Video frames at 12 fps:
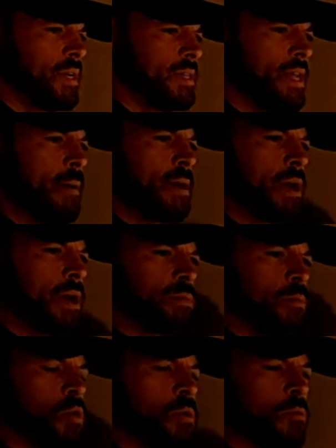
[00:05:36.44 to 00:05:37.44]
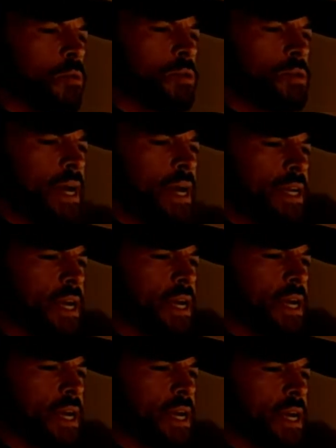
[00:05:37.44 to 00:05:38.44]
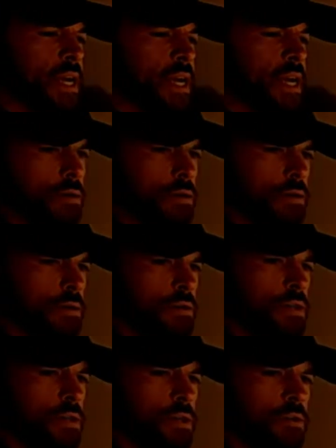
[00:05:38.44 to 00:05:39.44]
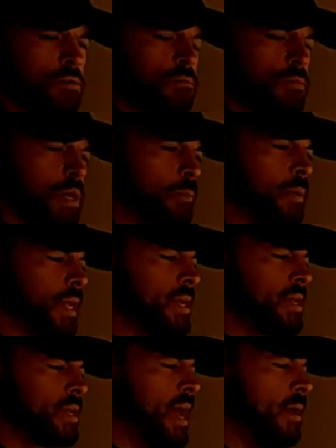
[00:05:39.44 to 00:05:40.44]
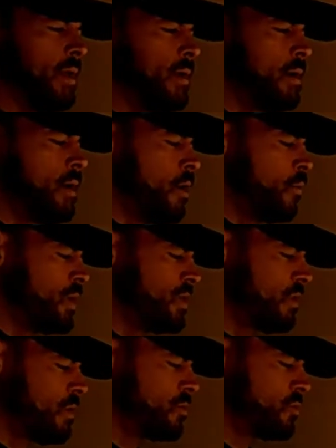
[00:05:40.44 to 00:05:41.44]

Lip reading: that becomes more and more drastic and it's harder to manipulate that with the larger